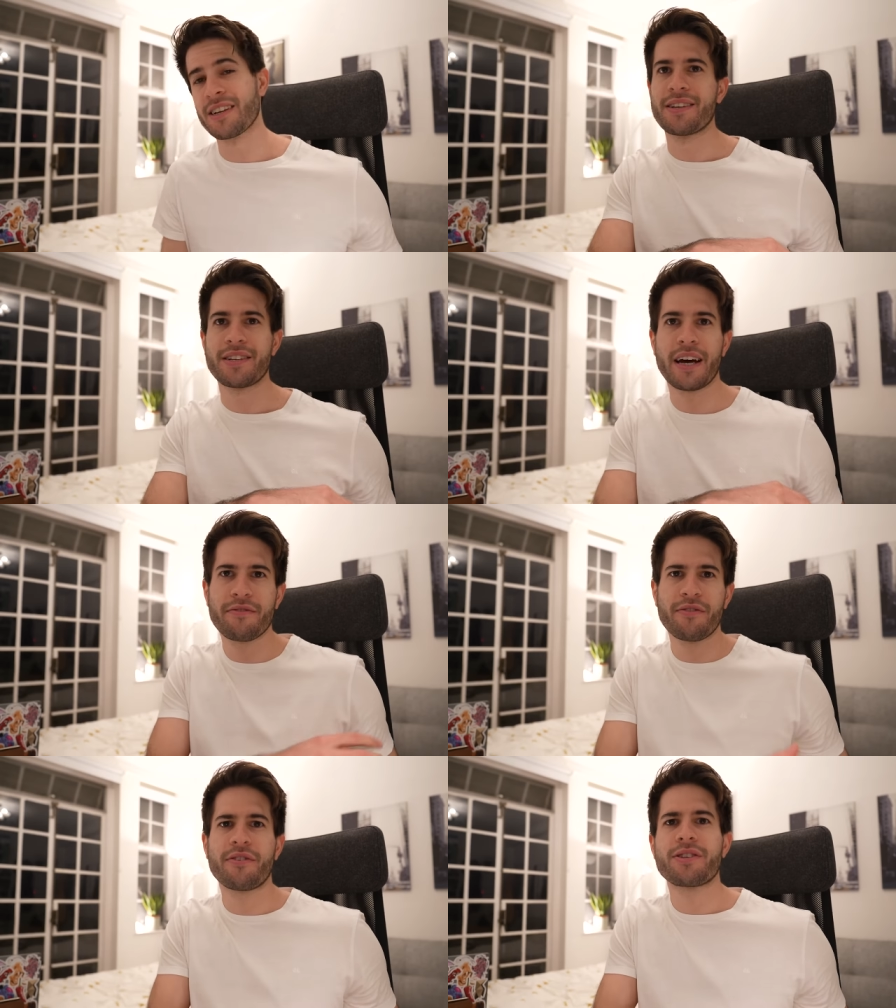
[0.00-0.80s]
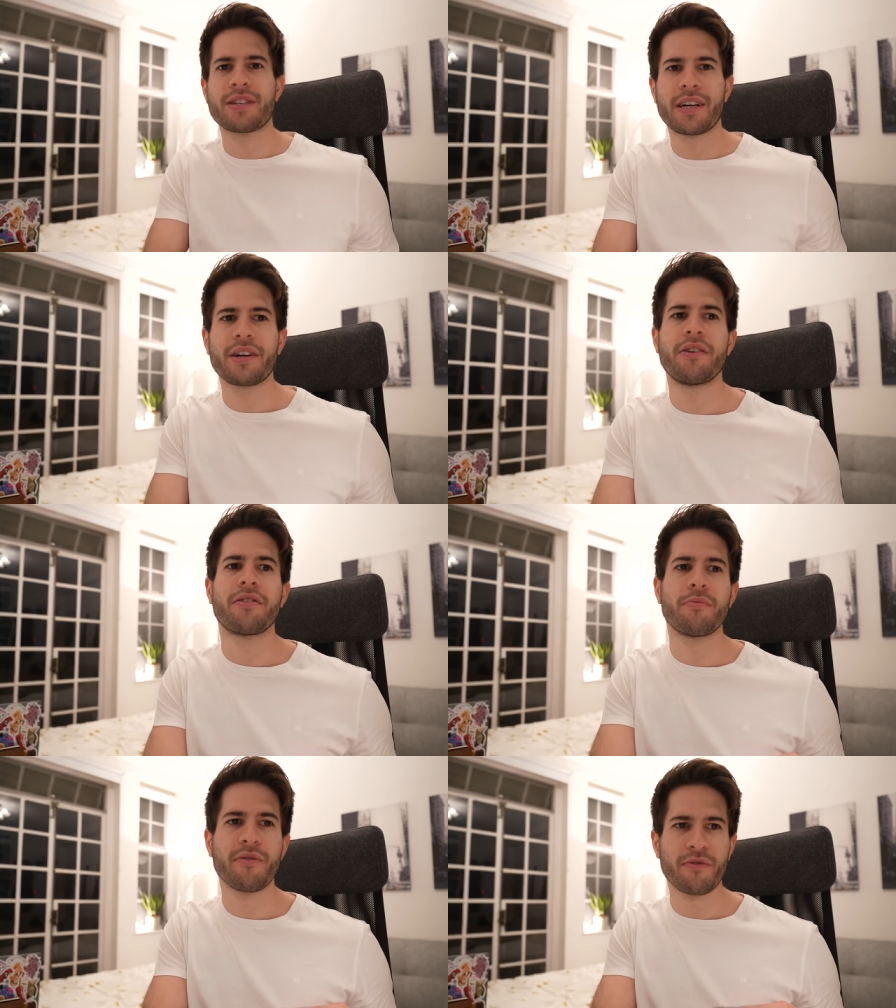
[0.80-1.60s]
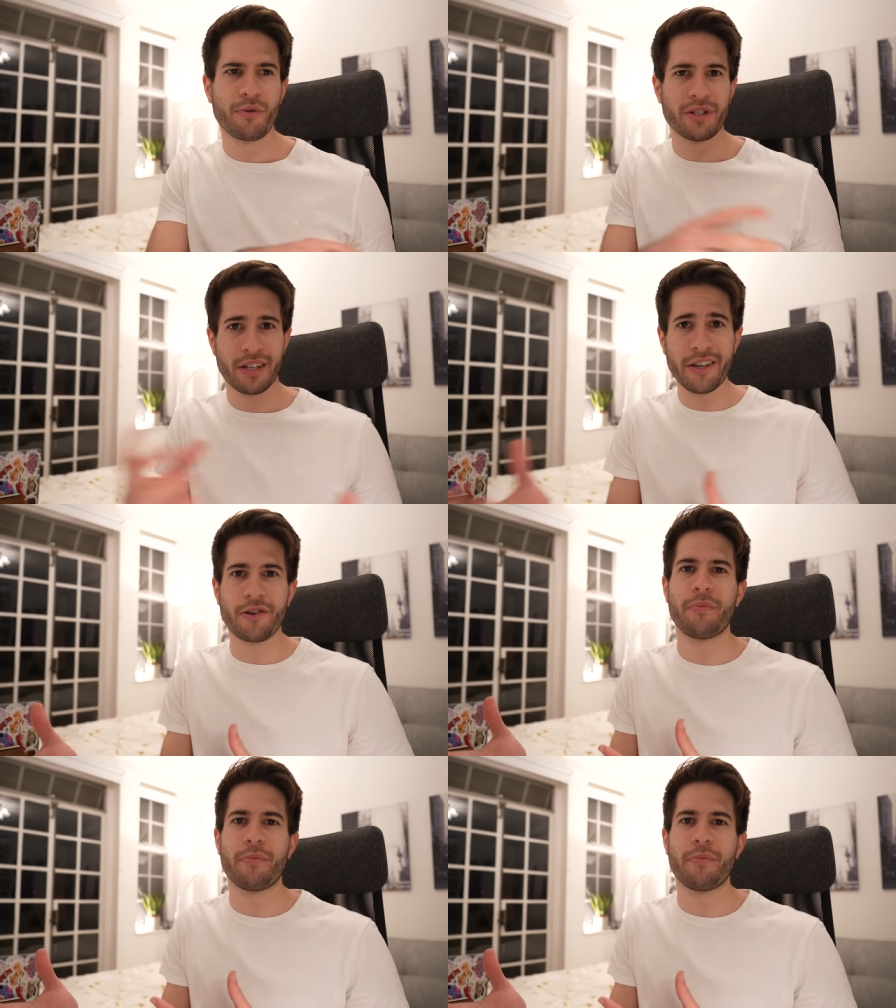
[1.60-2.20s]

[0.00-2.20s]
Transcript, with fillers: because after first and second year, you move towards clinical